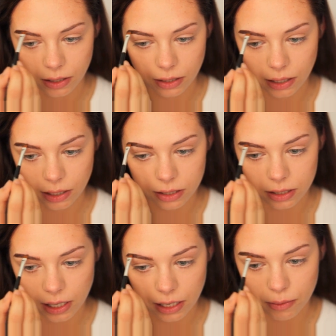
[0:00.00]
and then I
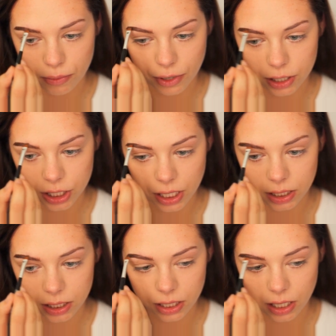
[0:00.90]
just kind of brush
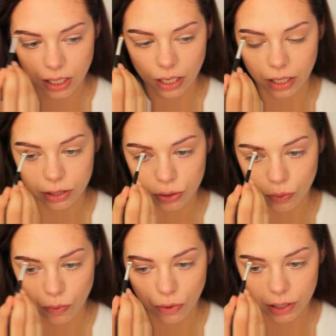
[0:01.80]
it
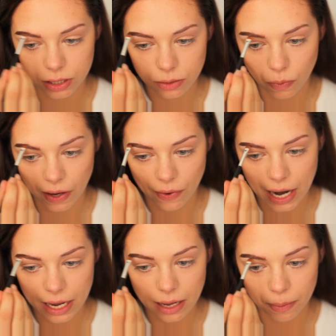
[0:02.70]
towards where
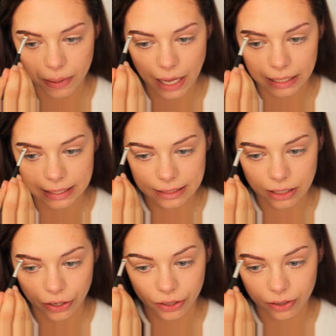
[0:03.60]
I apply the
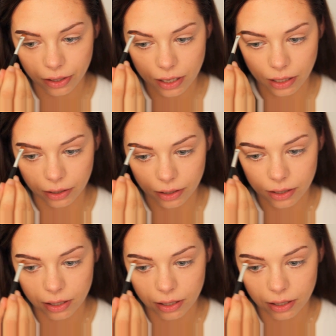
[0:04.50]
darker color.